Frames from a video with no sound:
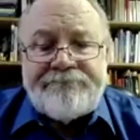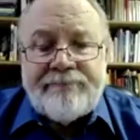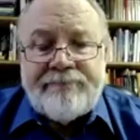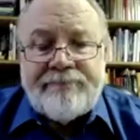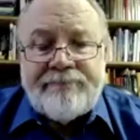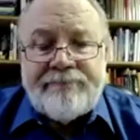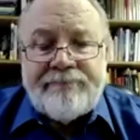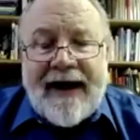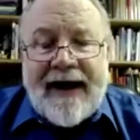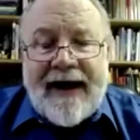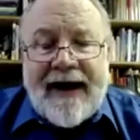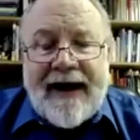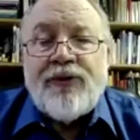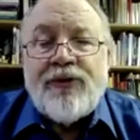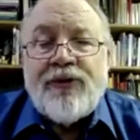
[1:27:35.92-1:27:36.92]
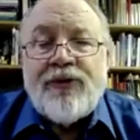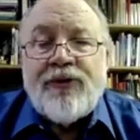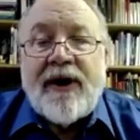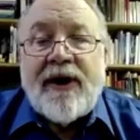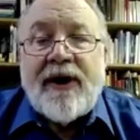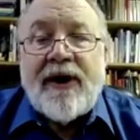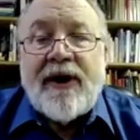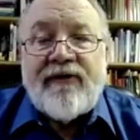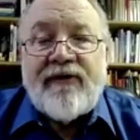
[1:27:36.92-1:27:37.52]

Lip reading: I don't think much of them.